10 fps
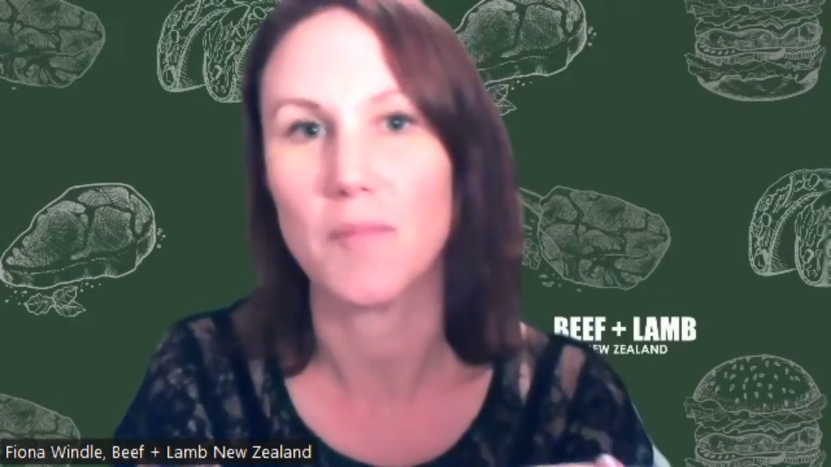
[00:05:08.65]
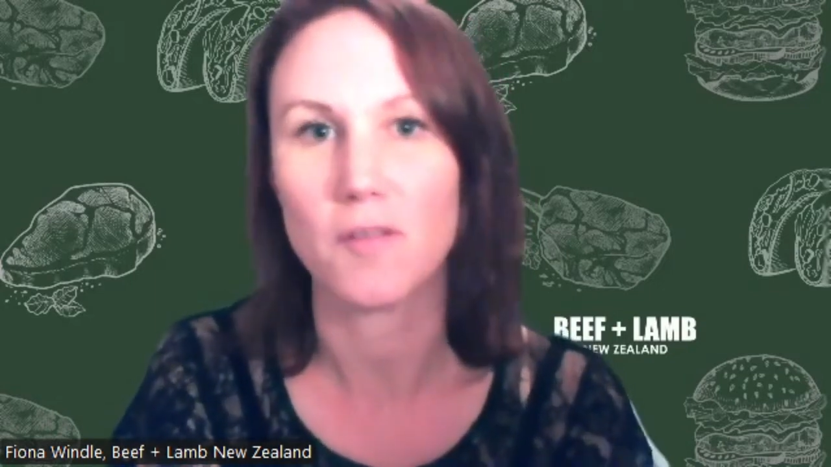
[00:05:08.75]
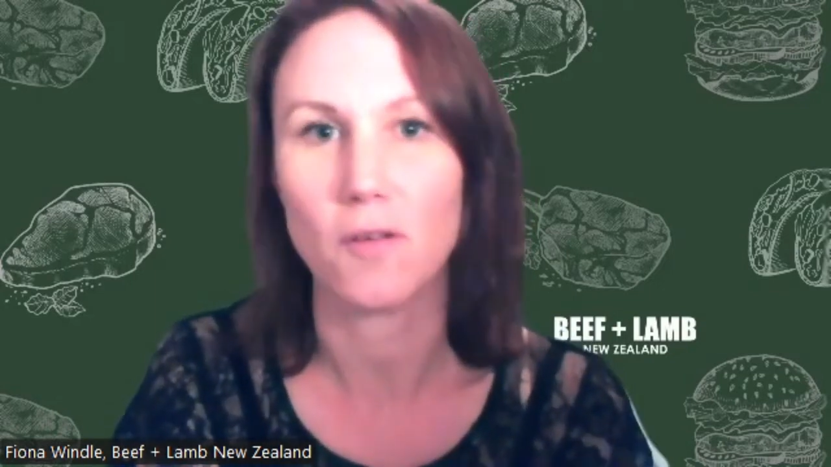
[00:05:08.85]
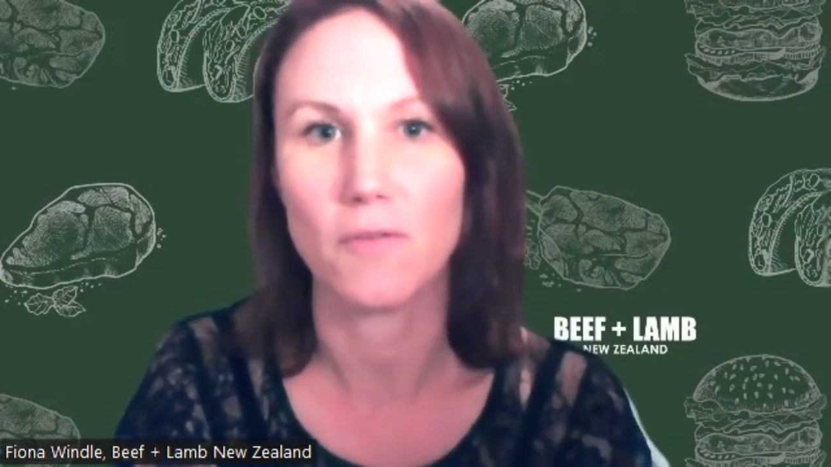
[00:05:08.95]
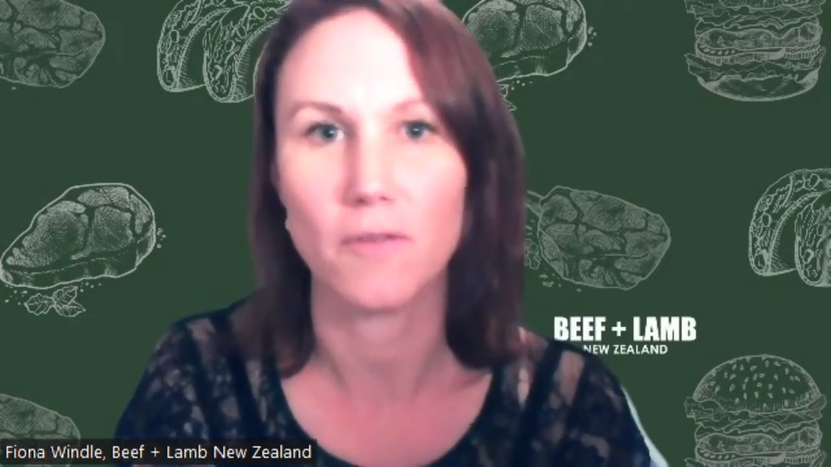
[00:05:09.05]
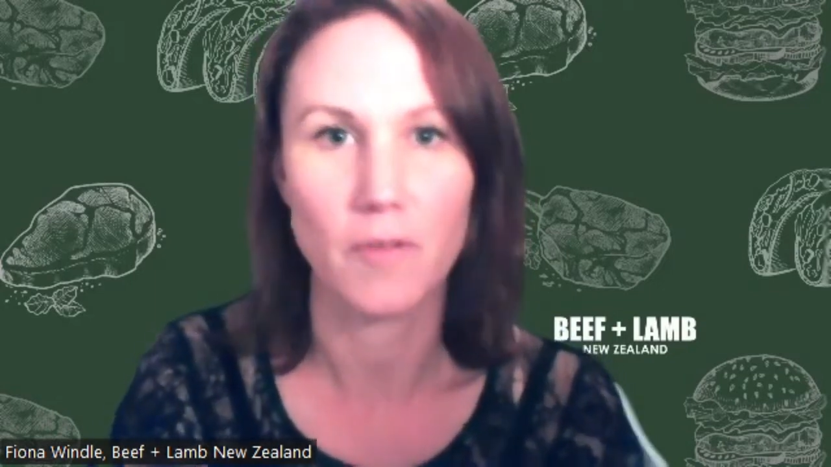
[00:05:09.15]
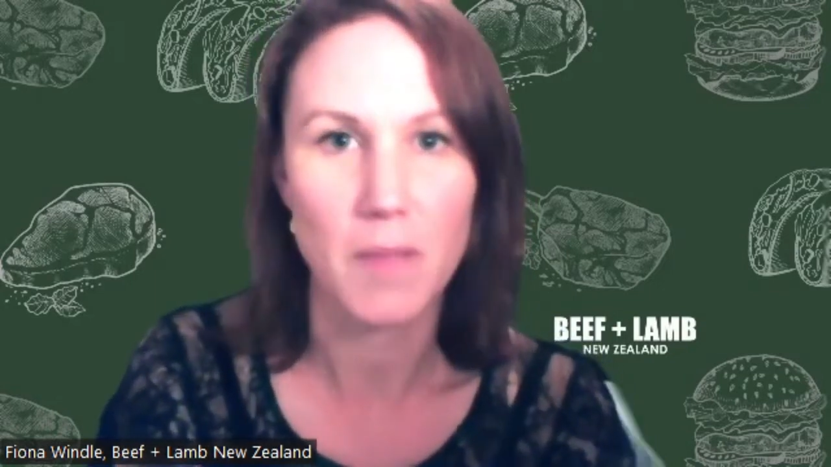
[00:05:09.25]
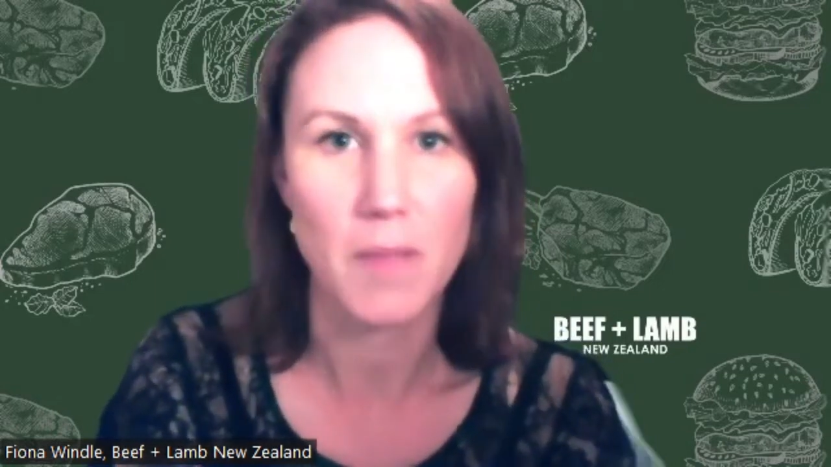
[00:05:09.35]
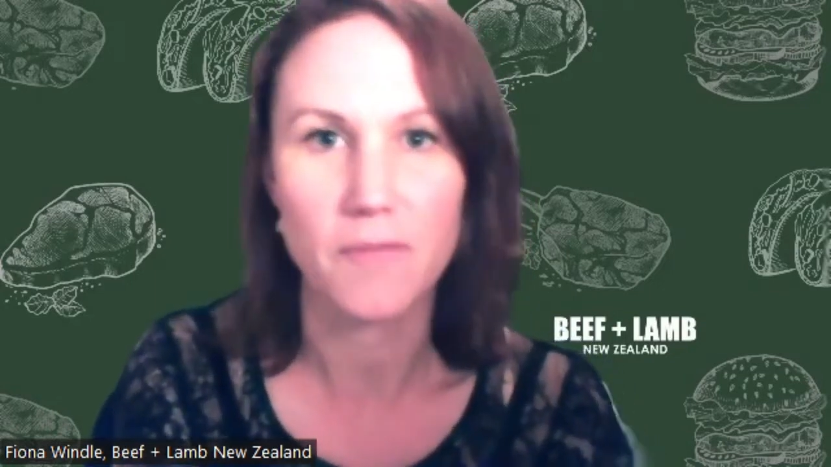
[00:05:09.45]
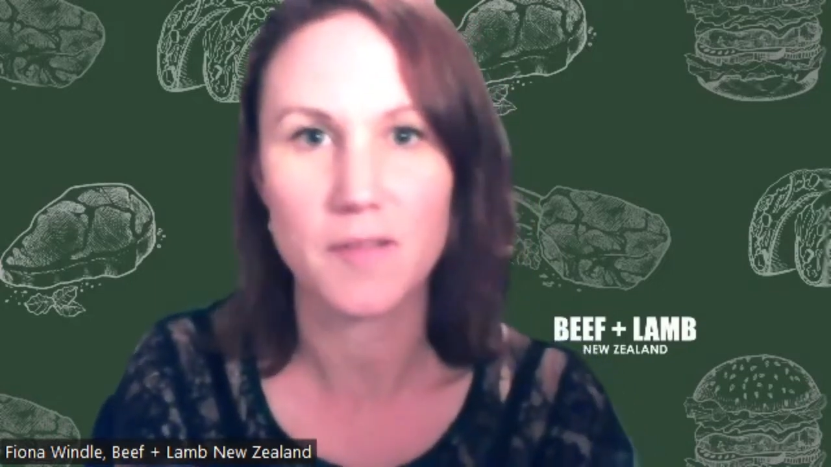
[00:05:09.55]
serve of a
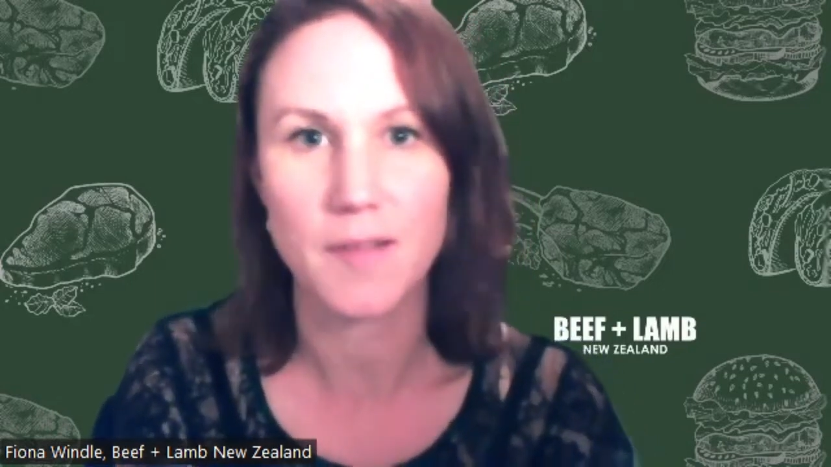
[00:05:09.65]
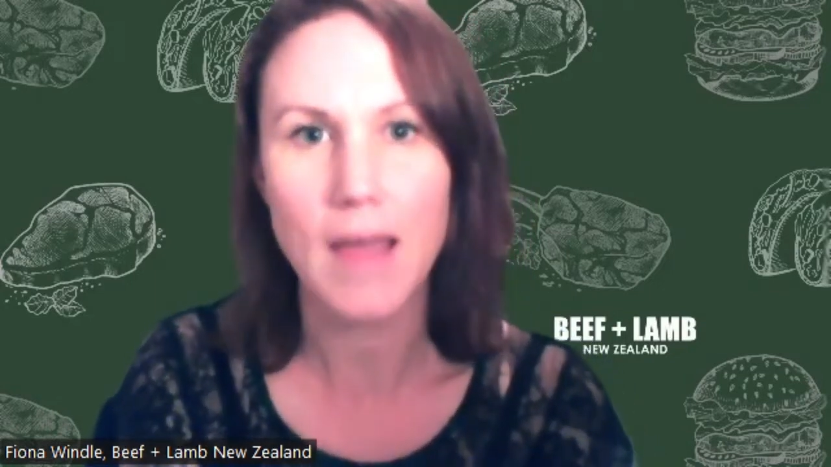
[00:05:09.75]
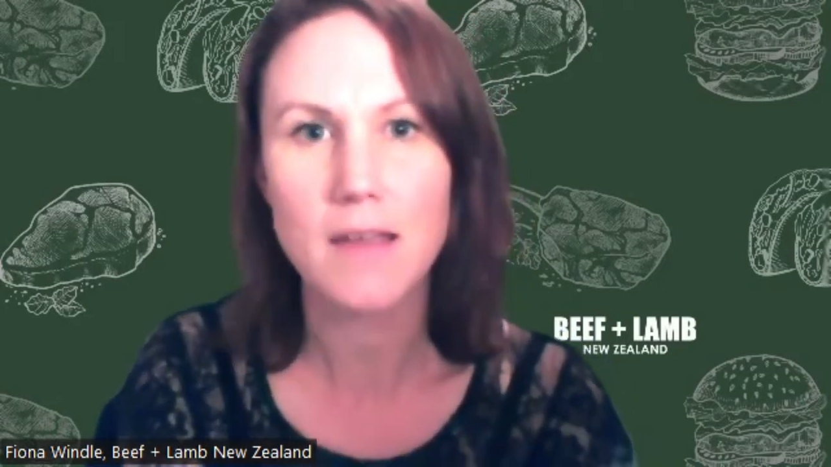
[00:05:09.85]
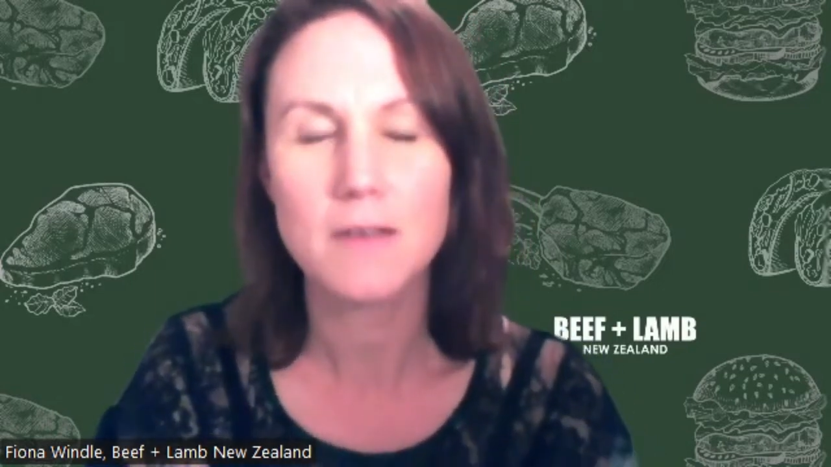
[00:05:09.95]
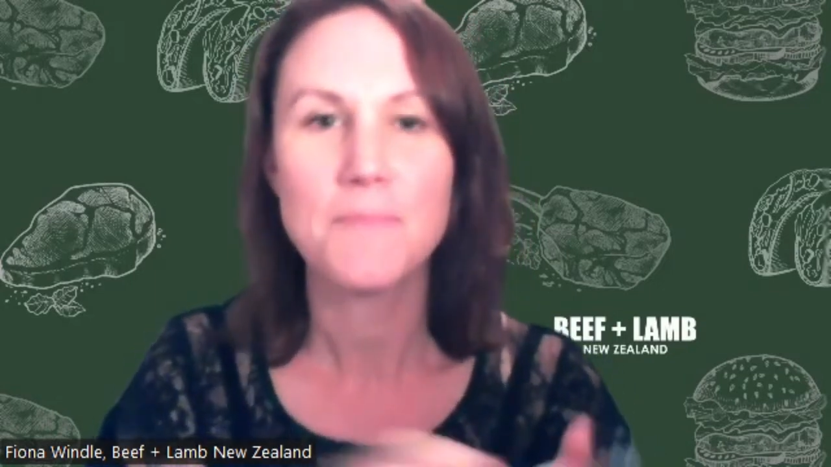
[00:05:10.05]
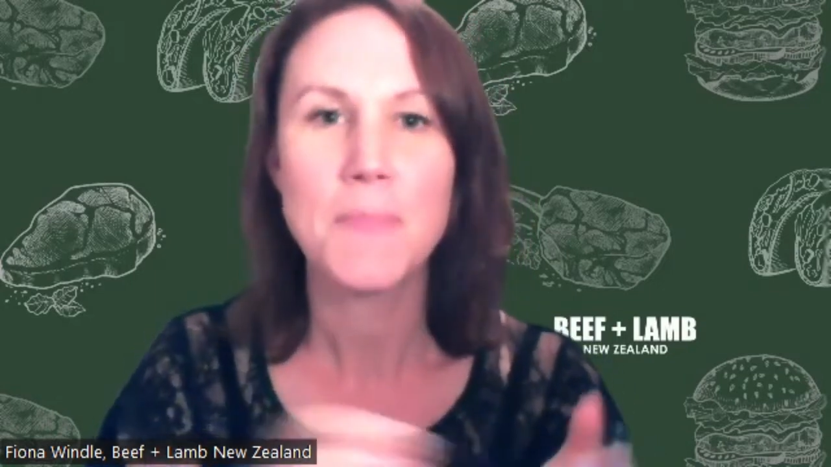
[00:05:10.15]
beef steak.